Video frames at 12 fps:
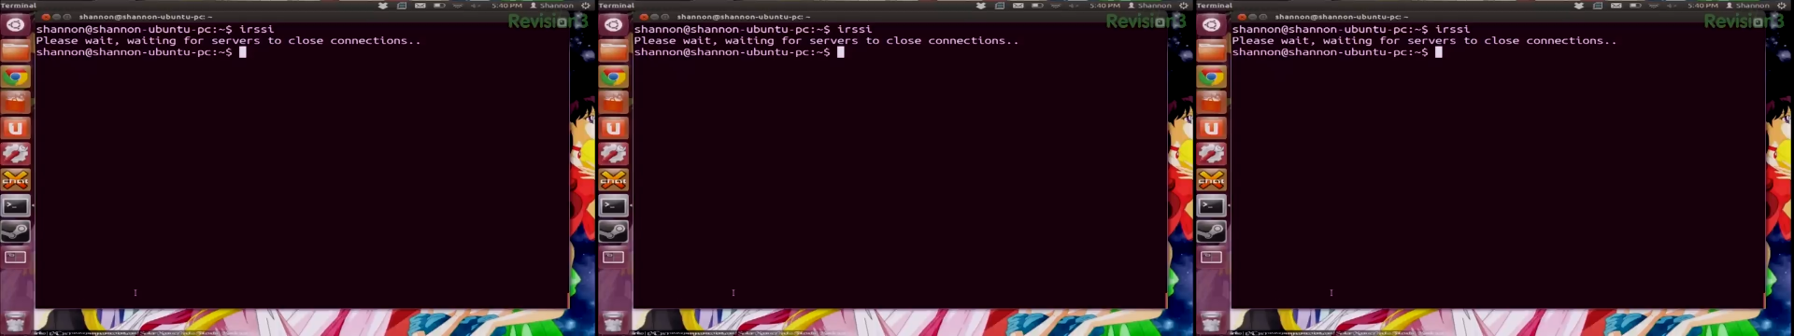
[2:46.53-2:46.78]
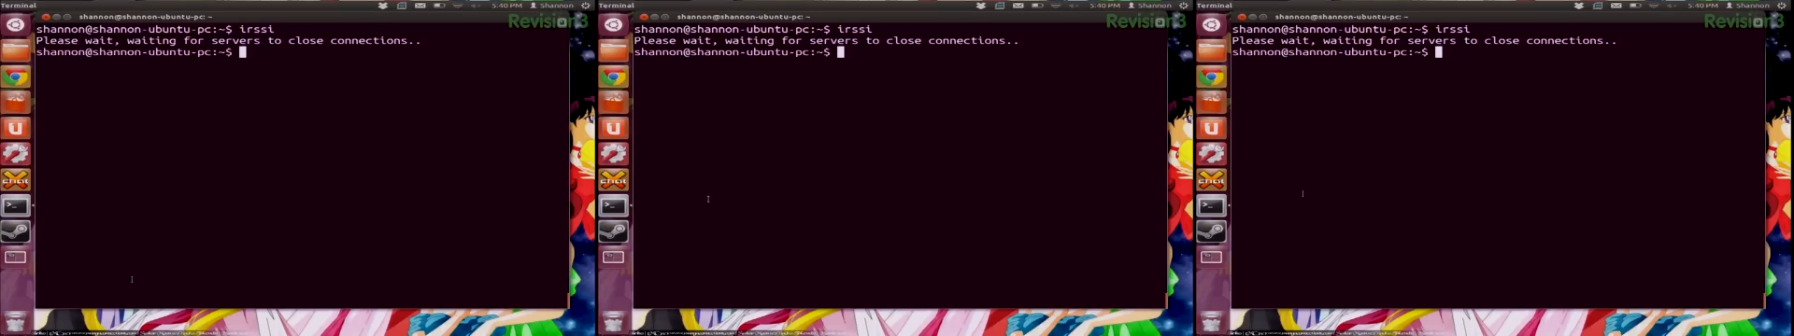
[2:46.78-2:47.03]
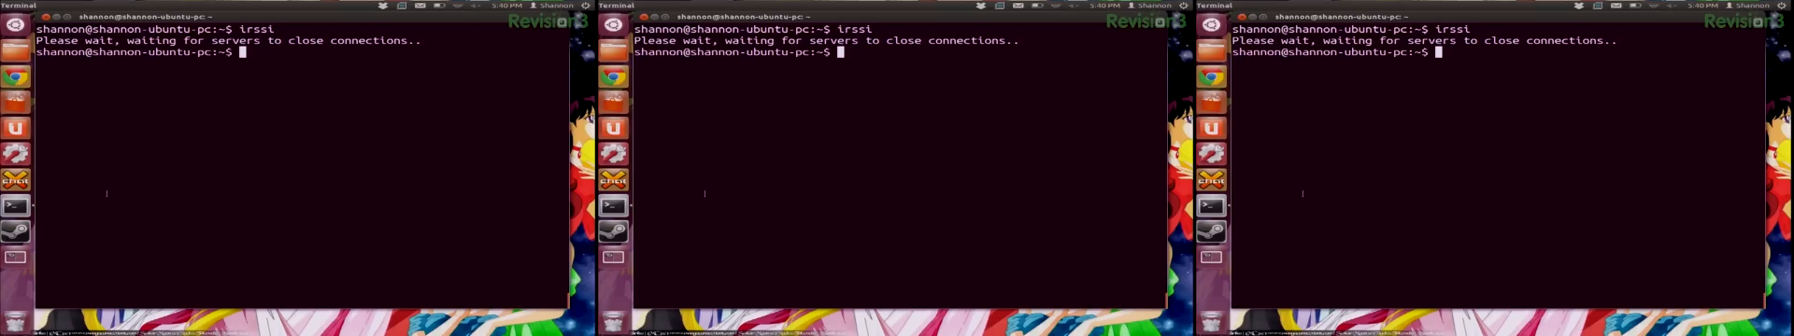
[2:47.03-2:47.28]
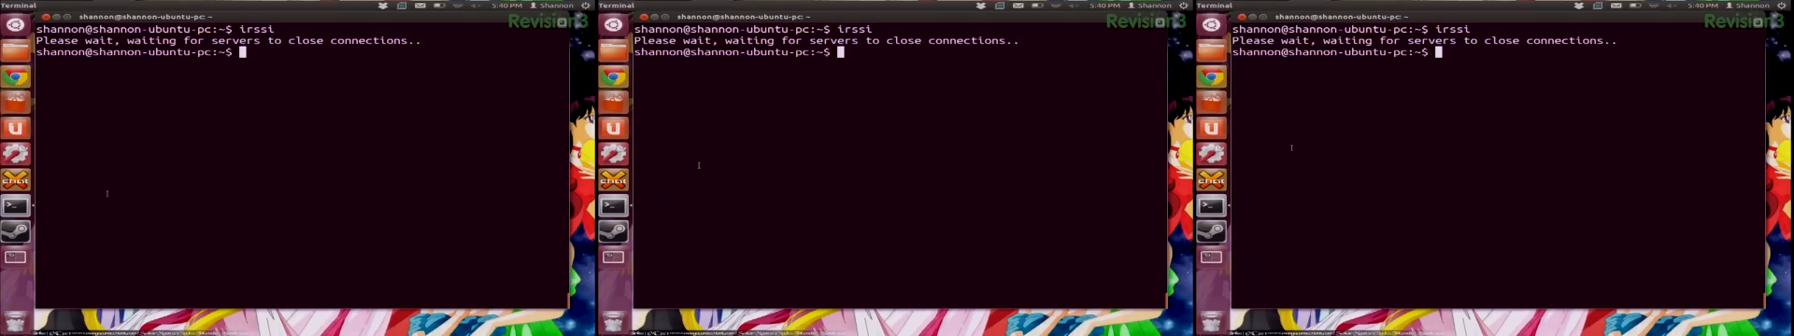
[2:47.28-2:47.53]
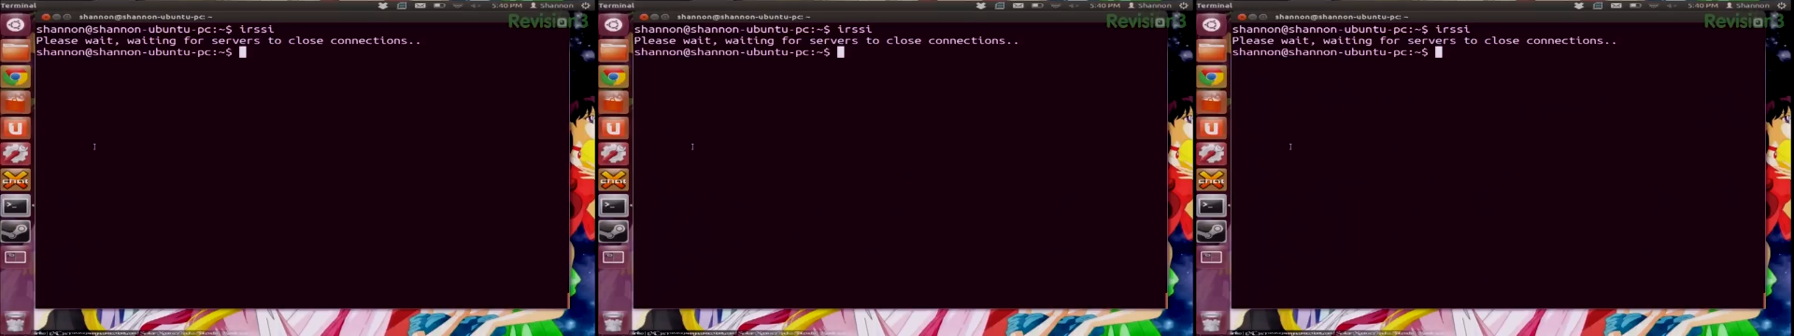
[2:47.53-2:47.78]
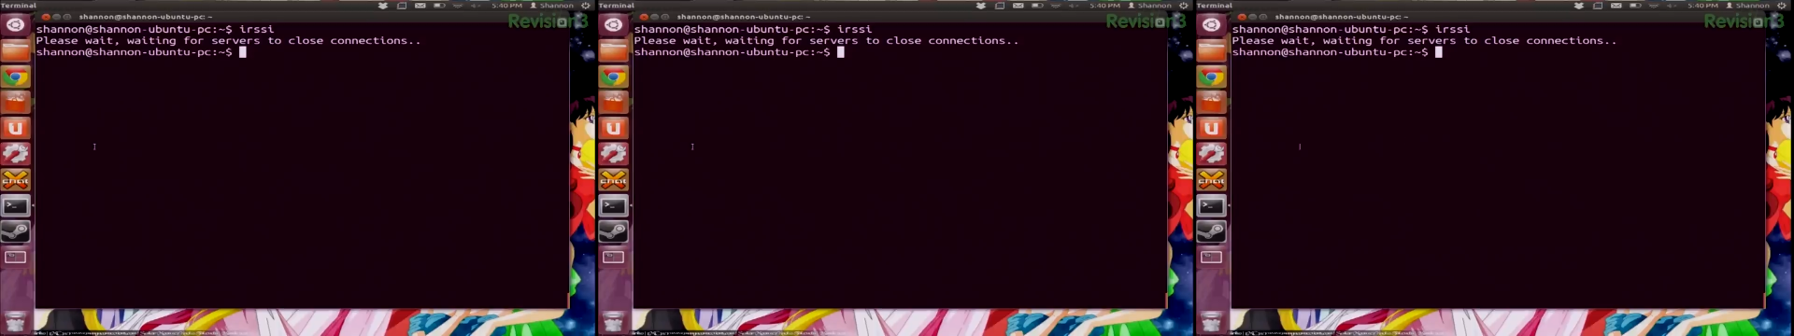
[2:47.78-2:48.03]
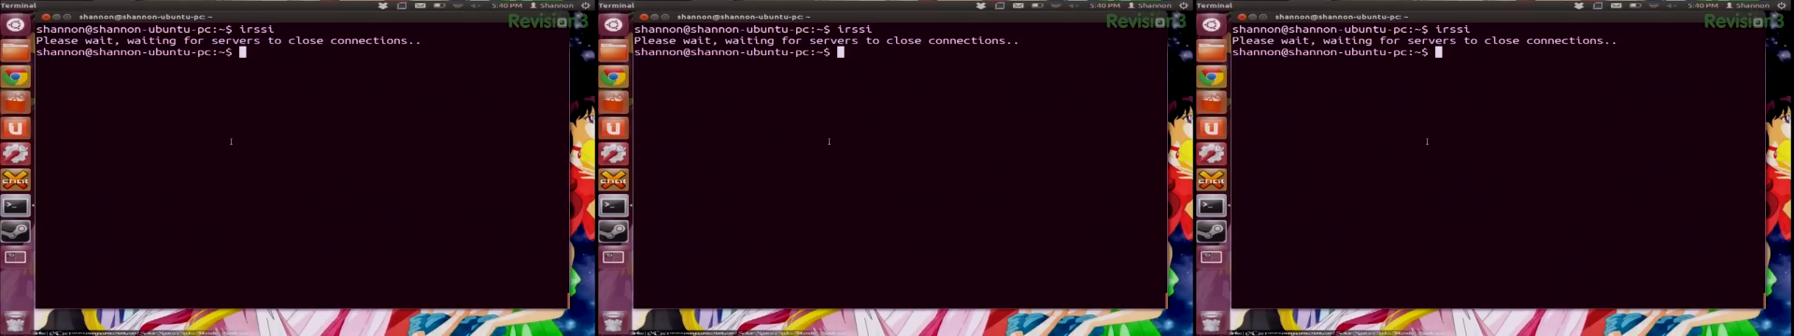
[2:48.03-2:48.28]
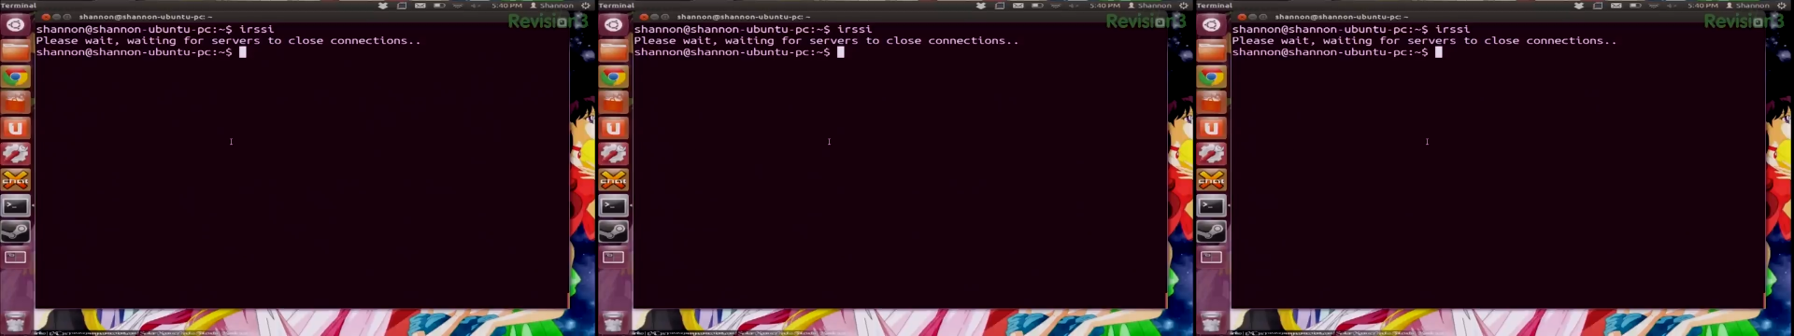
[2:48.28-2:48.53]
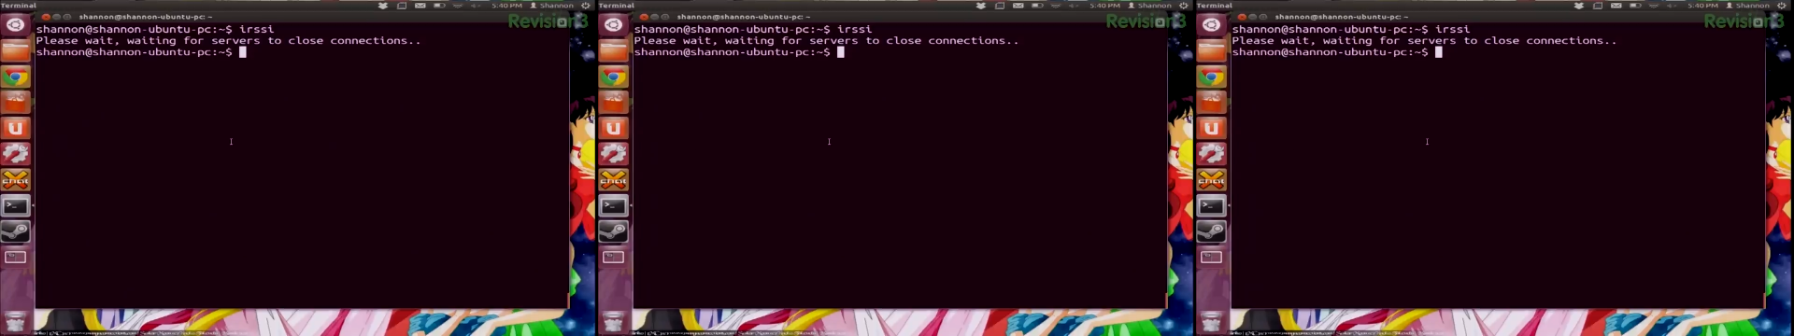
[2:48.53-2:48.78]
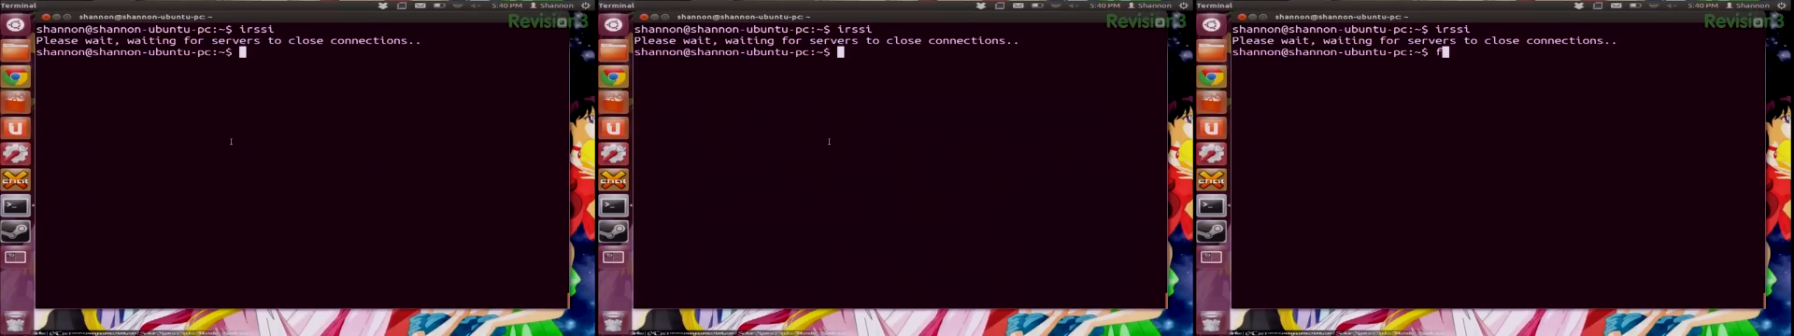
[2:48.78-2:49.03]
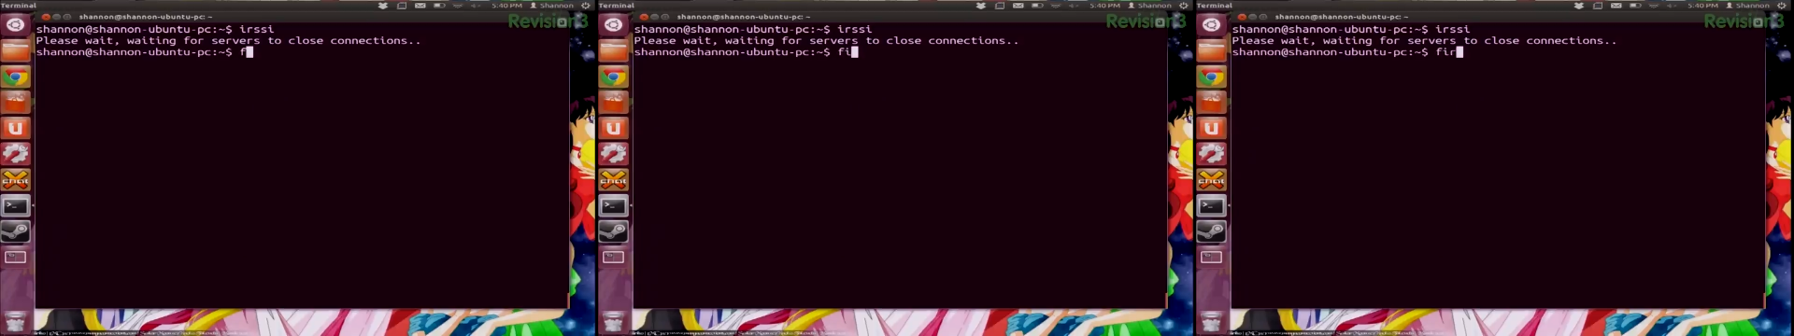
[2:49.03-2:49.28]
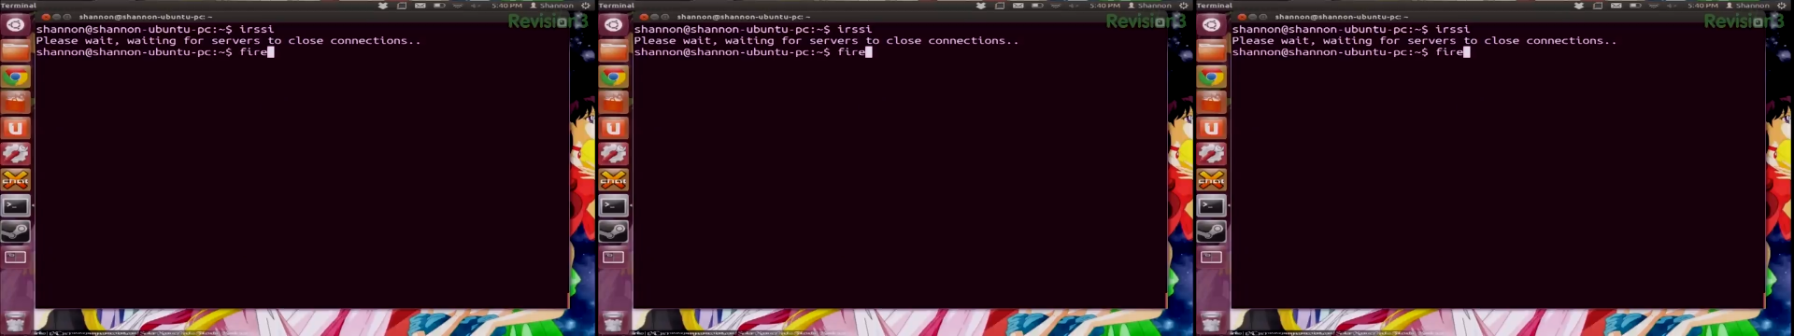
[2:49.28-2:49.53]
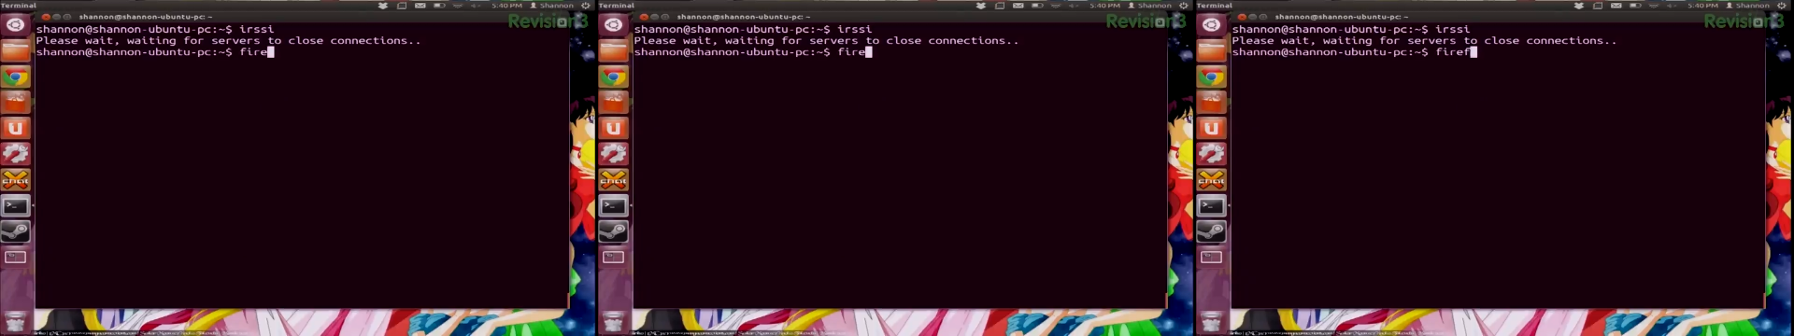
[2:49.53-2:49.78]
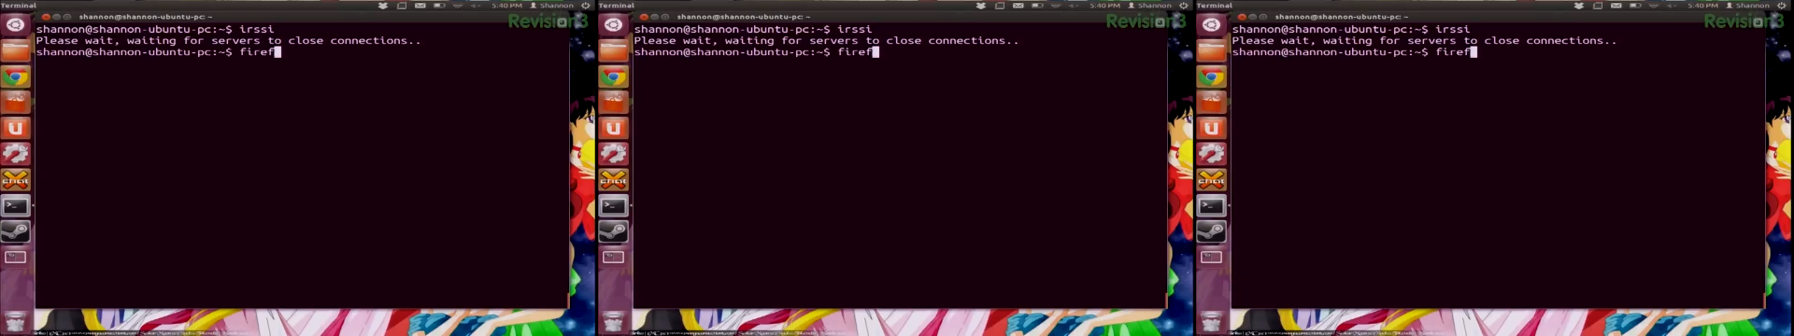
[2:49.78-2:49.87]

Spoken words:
Nobody's mouth can be seen.